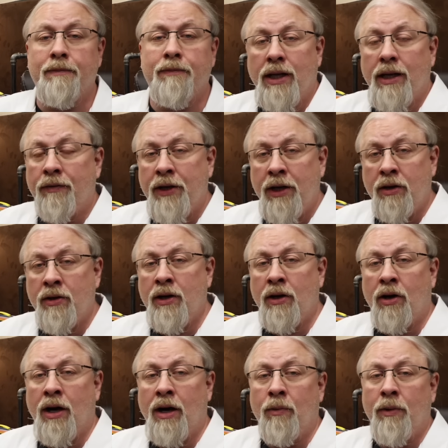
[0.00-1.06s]
So I left the unit
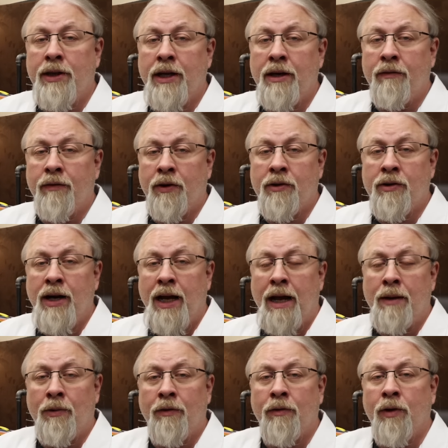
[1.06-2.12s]
on with the inverter
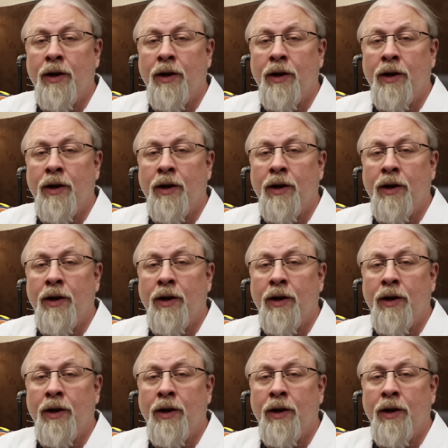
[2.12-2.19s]
enabled